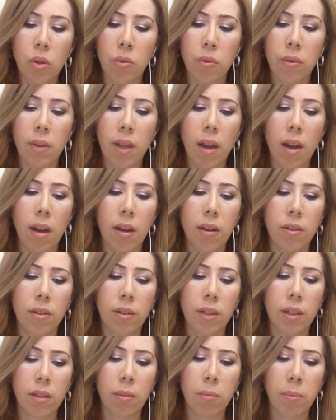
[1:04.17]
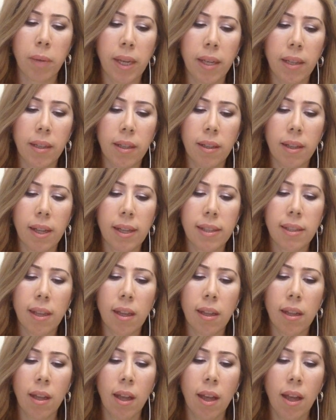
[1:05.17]
of the ironers make less
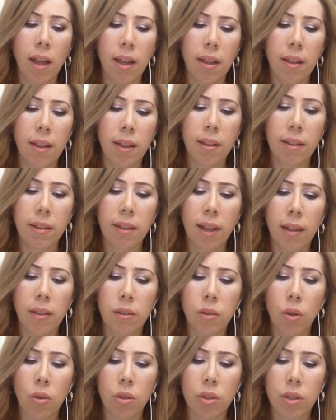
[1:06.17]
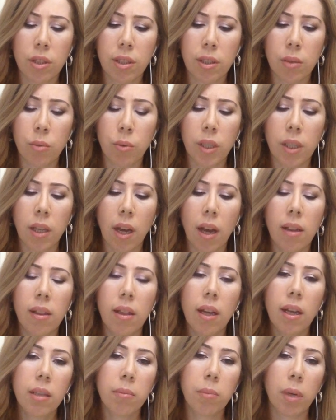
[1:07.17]
than $10 a week. I
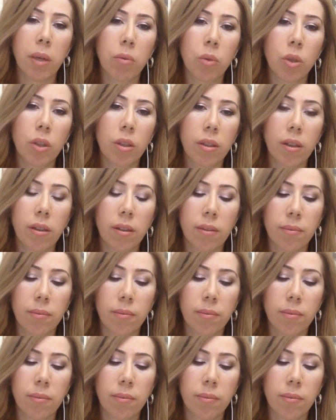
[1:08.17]
like my work."